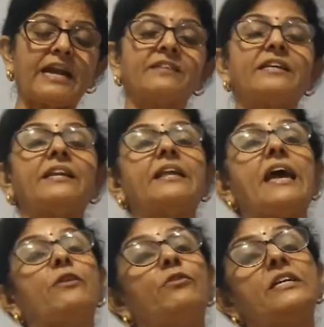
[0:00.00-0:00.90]
That the
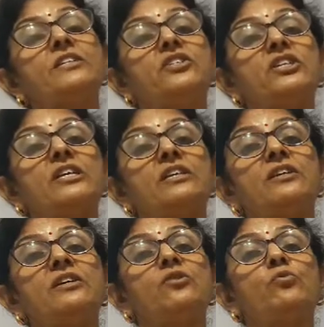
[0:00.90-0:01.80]
narrow
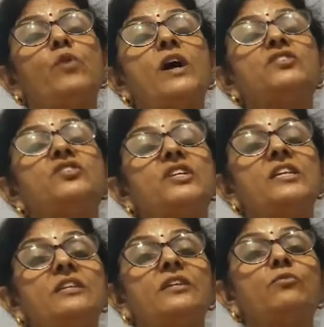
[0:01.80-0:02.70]
street was
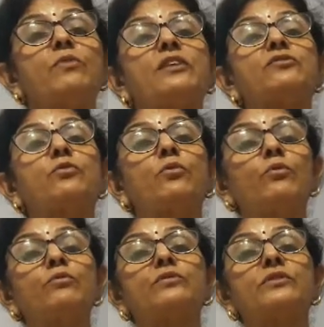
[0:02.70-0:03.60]
sealed in, was
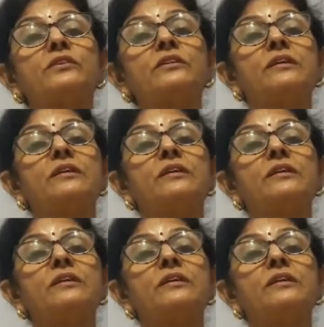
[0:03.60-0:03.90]
closed